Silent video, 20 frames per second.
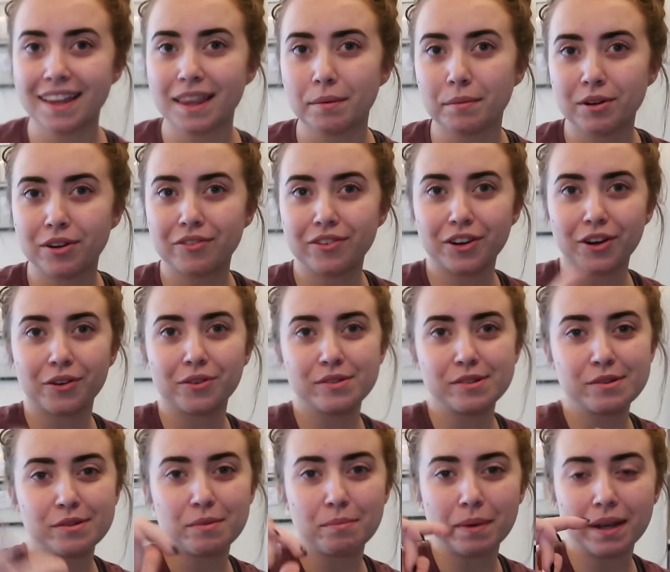Let me know if you're going
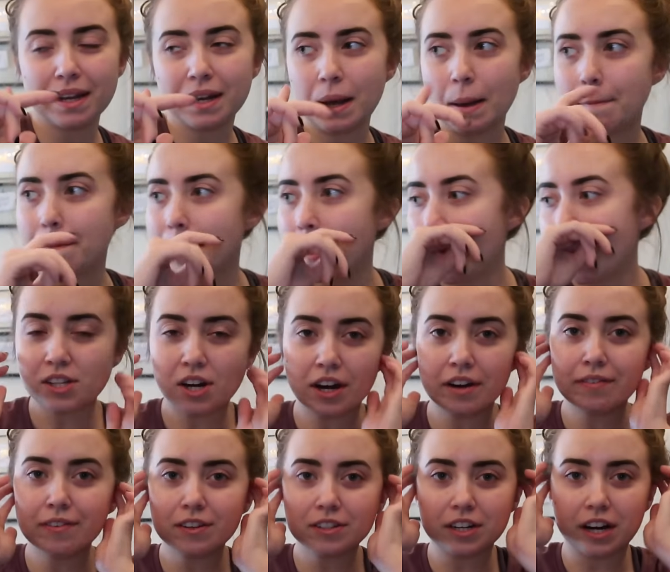to the meetup.
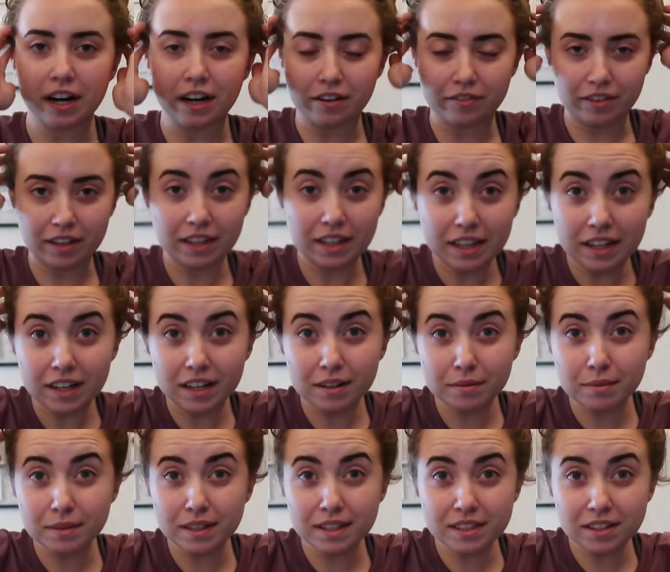Sorry if you're tired of like
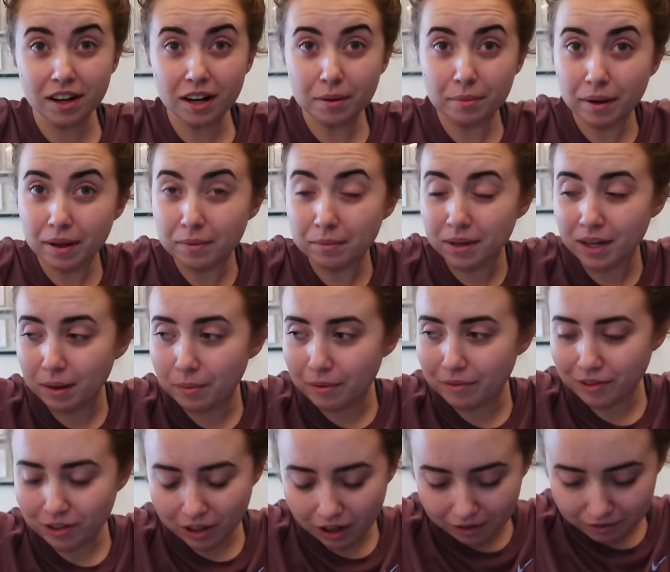hearing me talk about the meetup
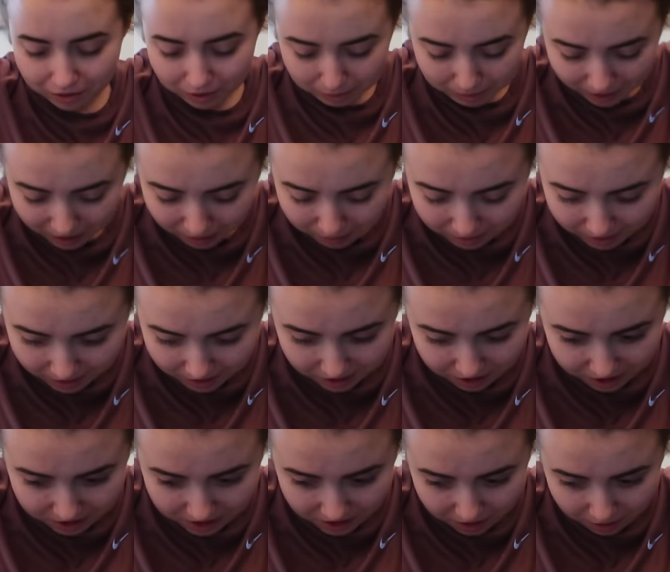if you're not from here, but I
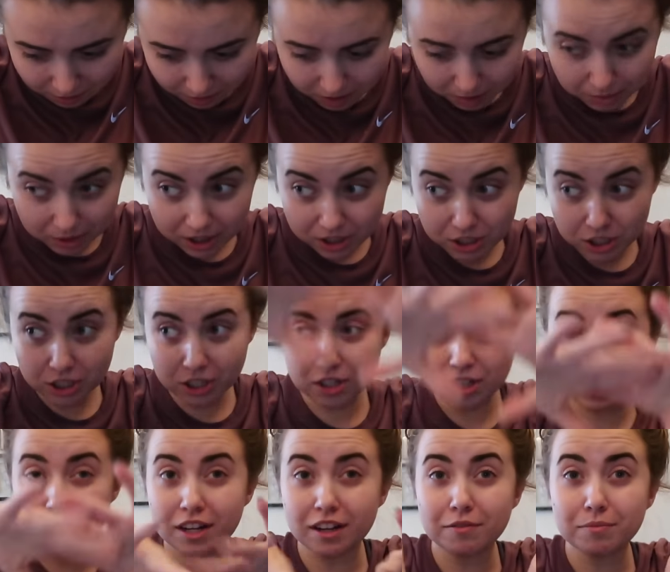just like want to make
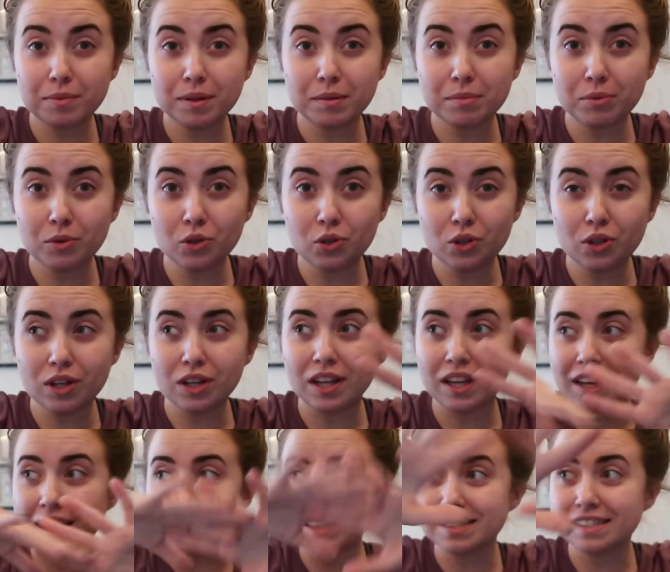sure enough people,
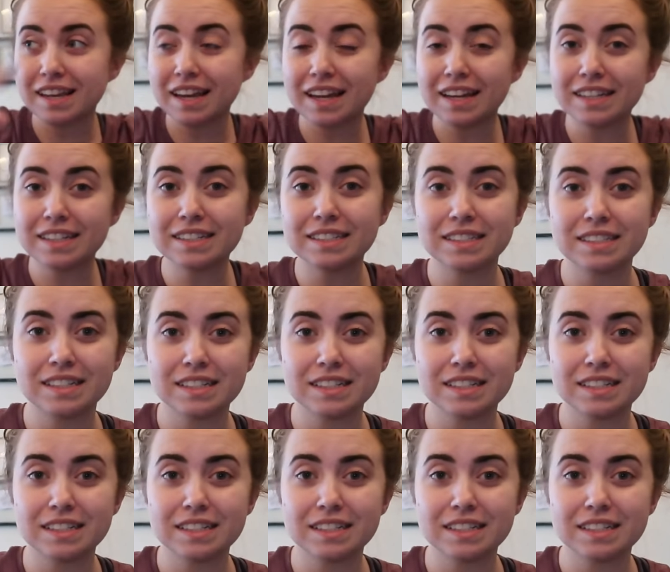like I say it,